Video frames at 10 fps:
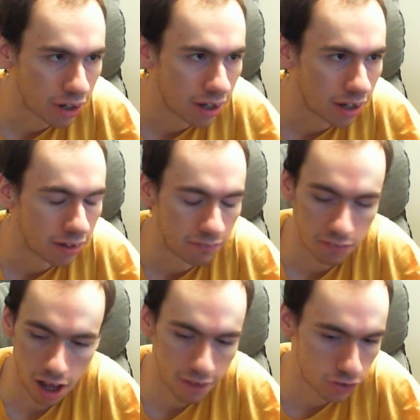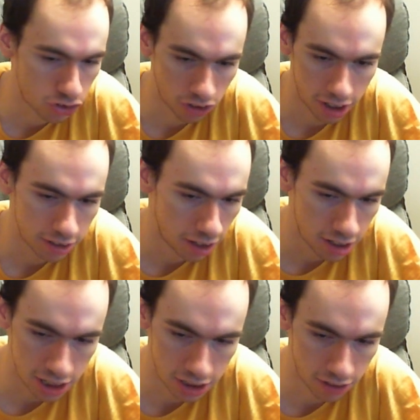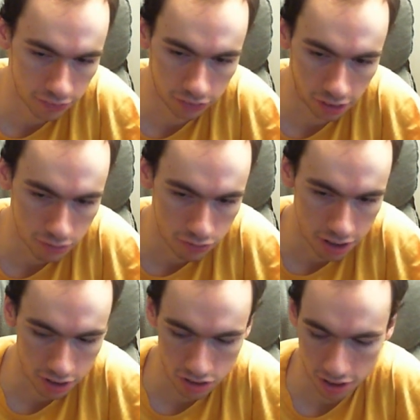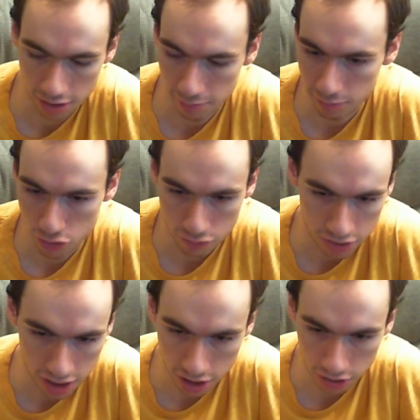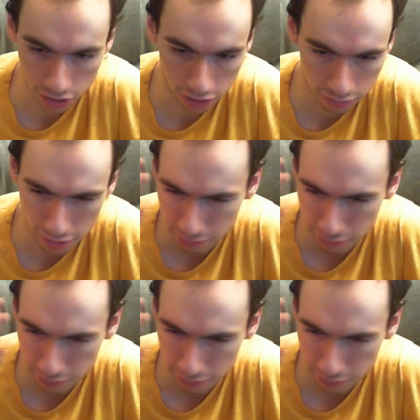I haven't tried any of the other Glenfiddichs, 15 or...